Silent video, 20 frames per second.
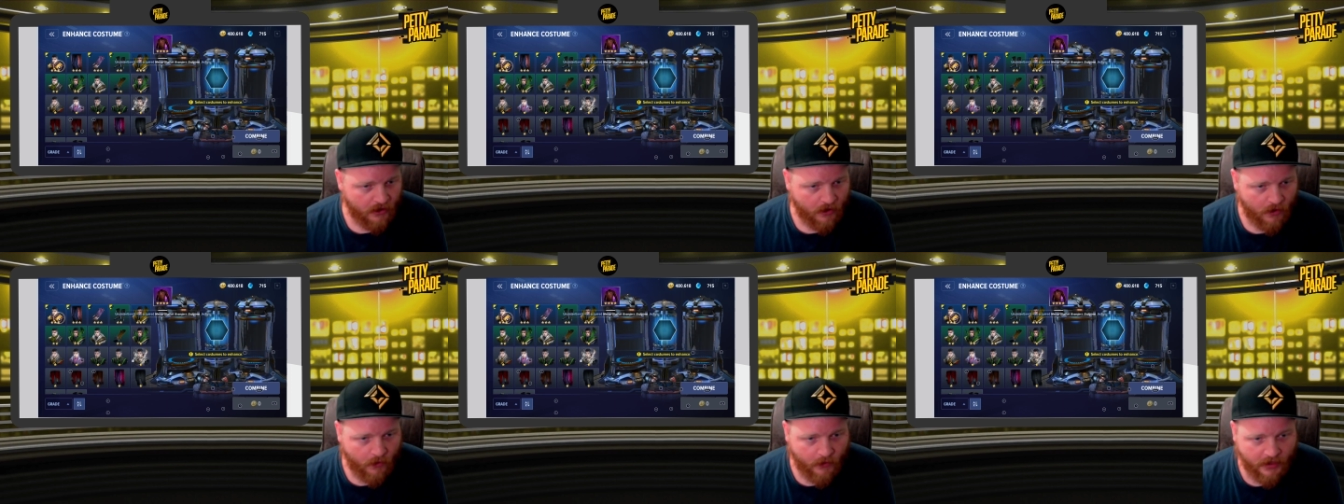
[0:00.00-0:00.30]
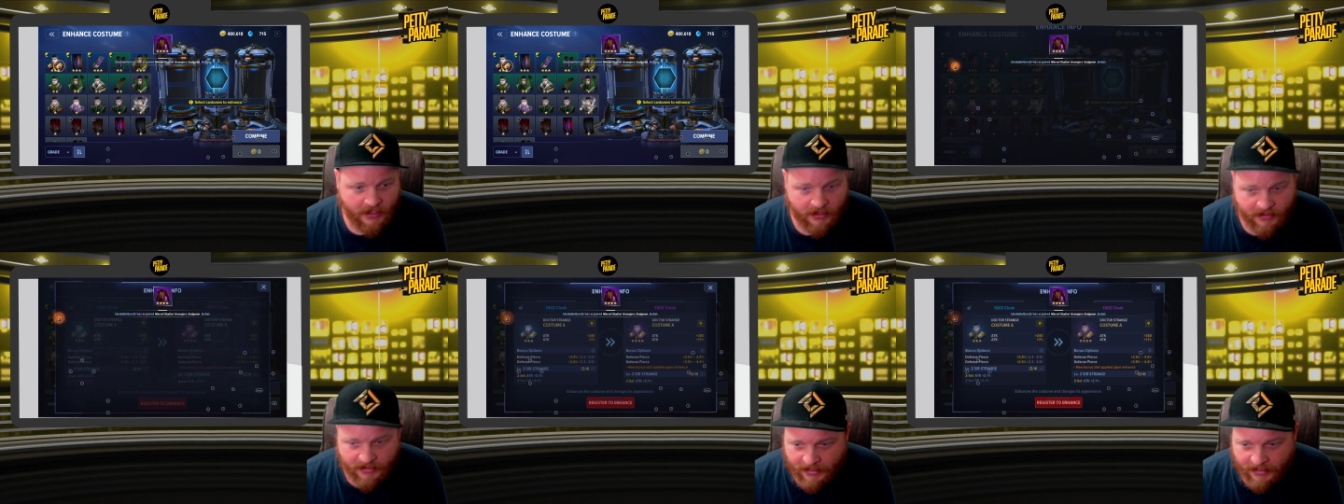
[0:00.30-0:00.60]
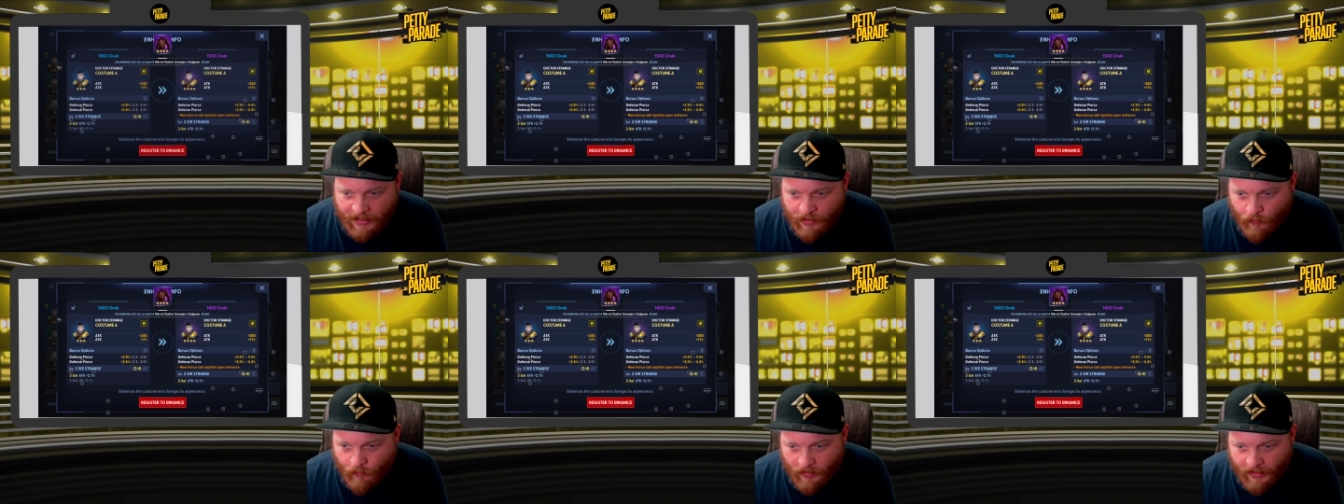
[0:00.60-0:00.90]
we can
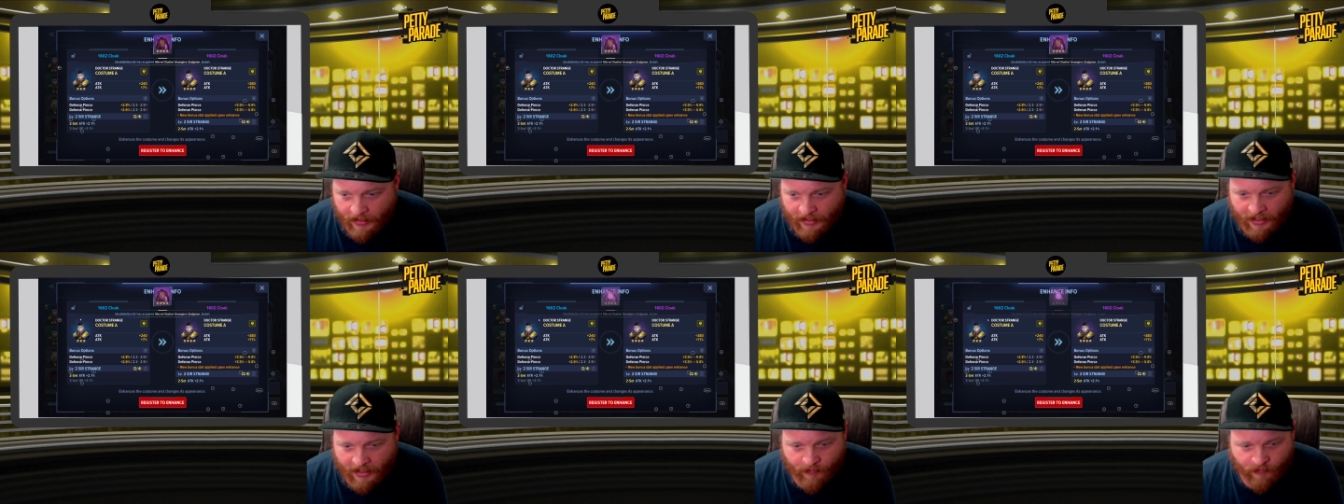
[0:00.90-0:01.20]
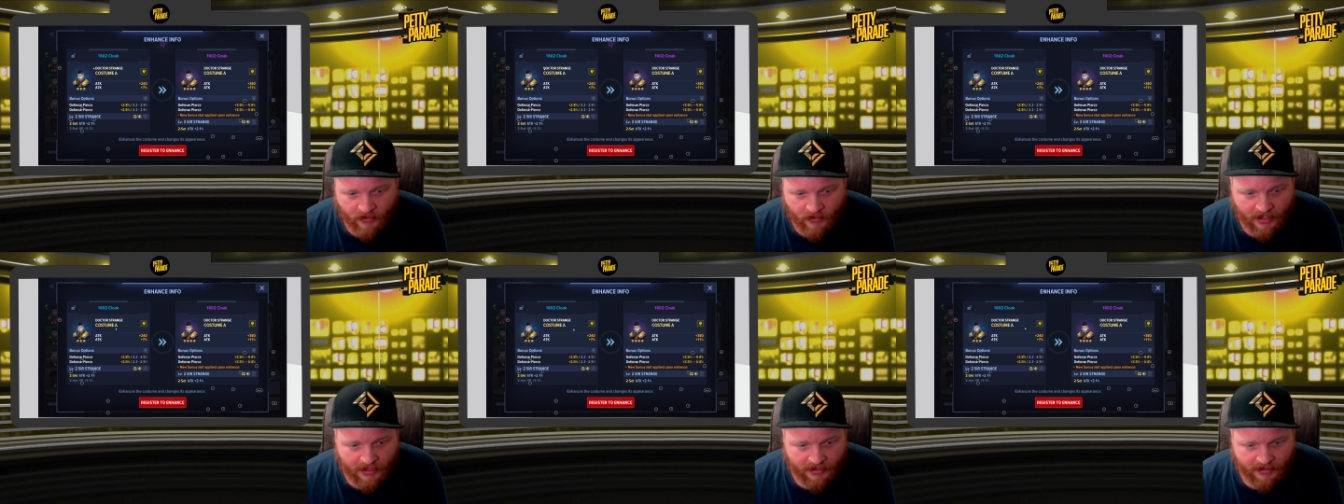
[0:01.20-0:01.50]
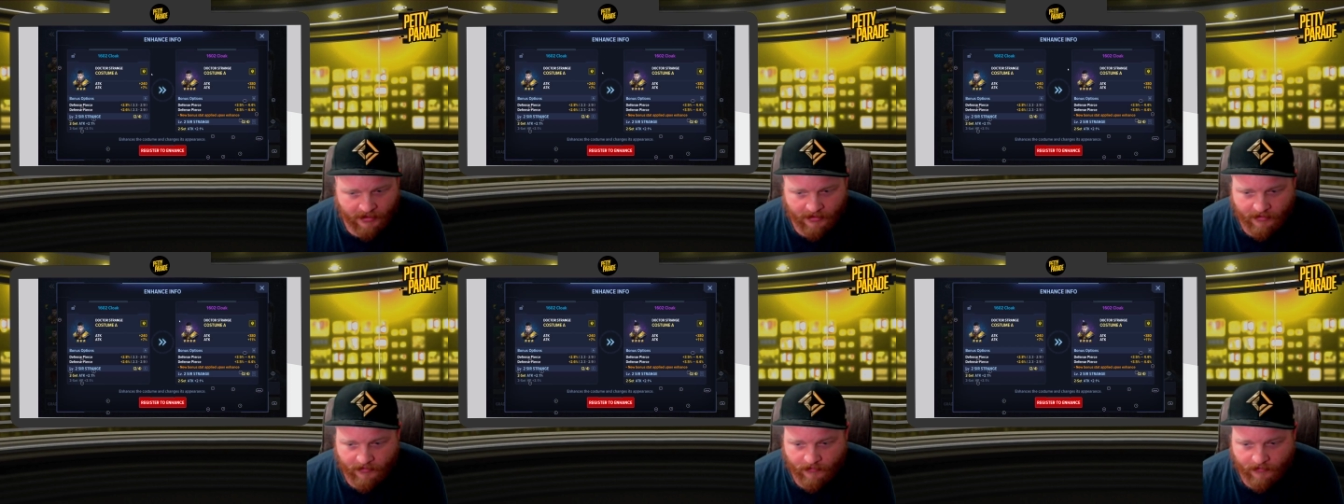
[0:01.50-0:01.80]
see what I'm
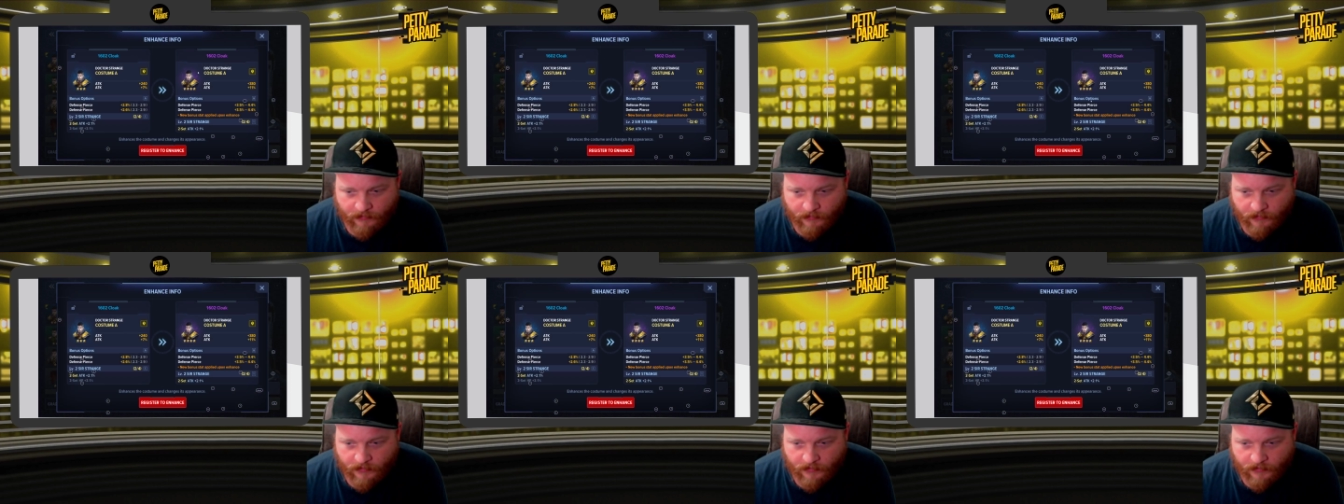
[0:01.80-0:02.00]
rocking.